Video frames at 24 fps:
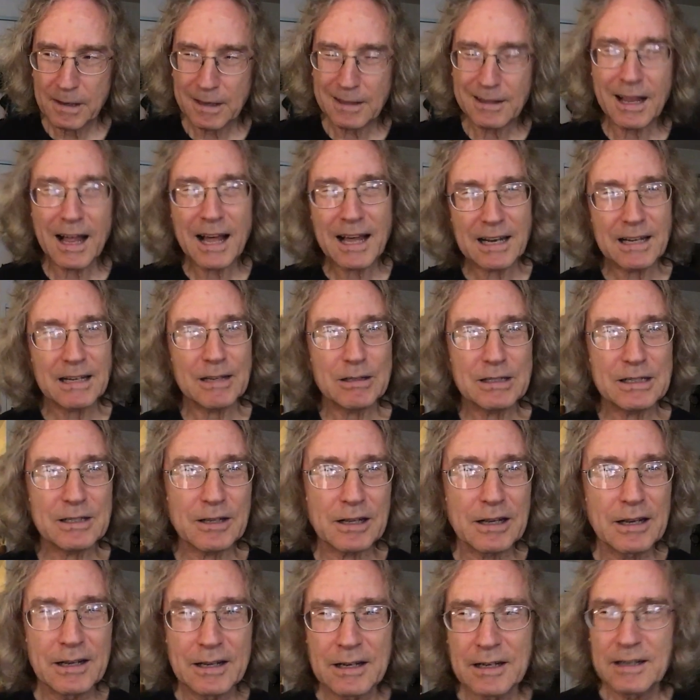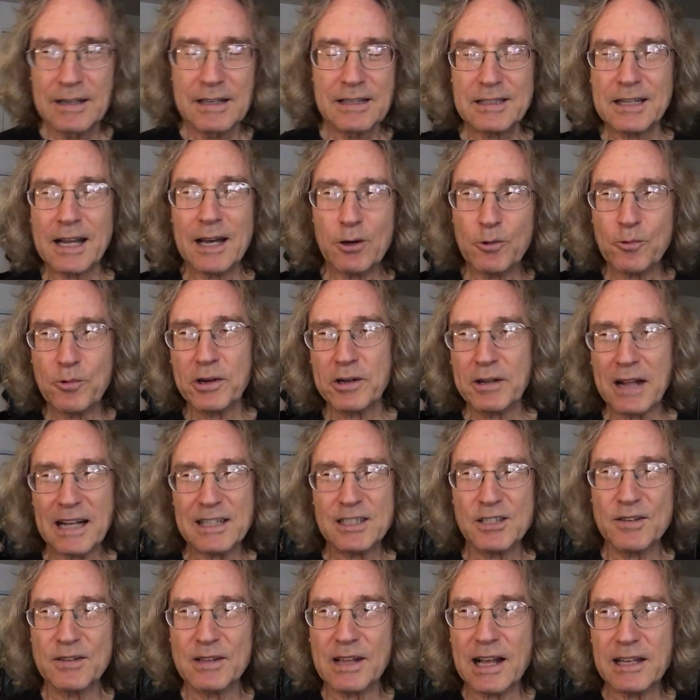A lot of, it's kind of weird.
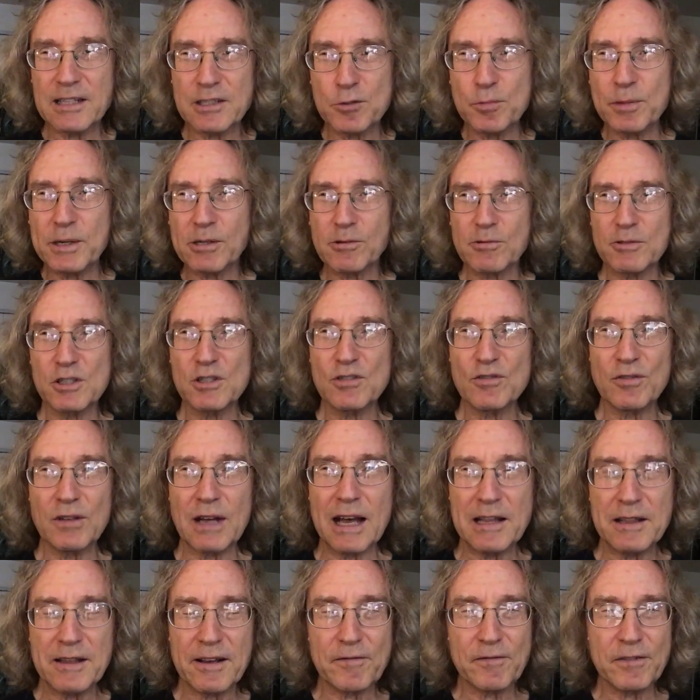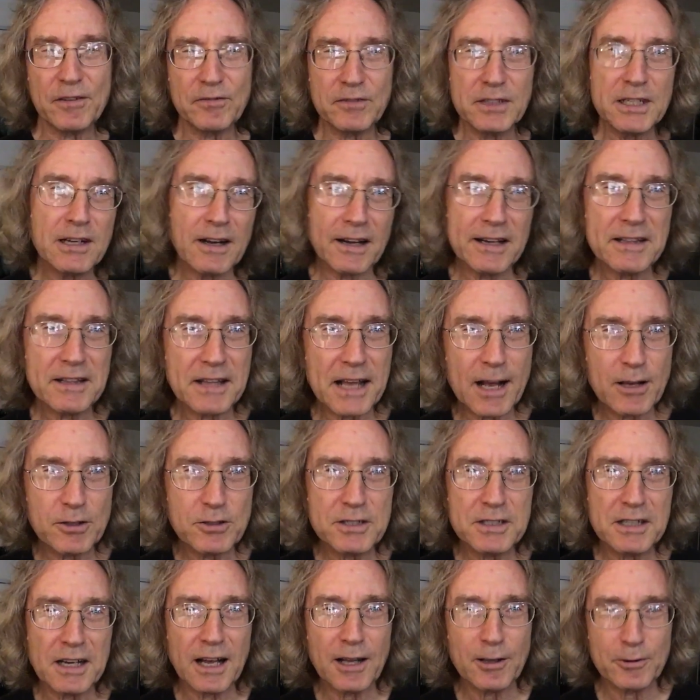That speaker is, I think,
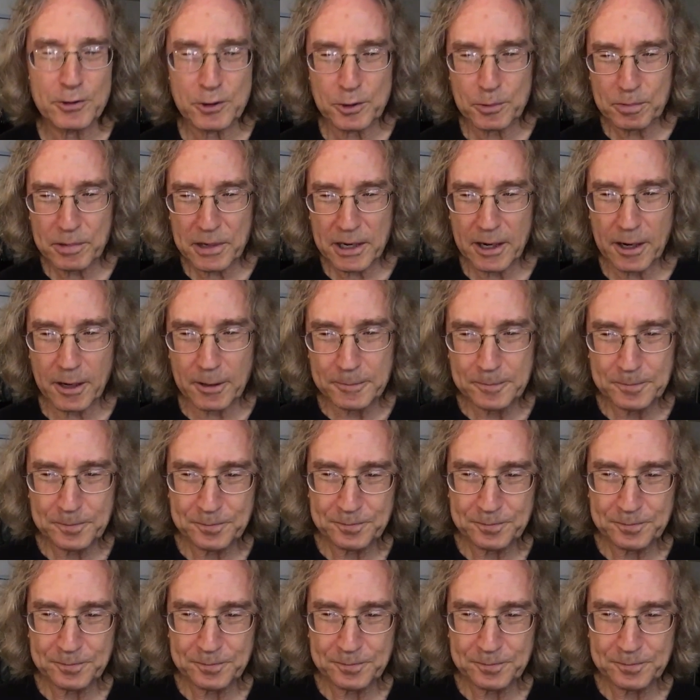$59,000 a pair.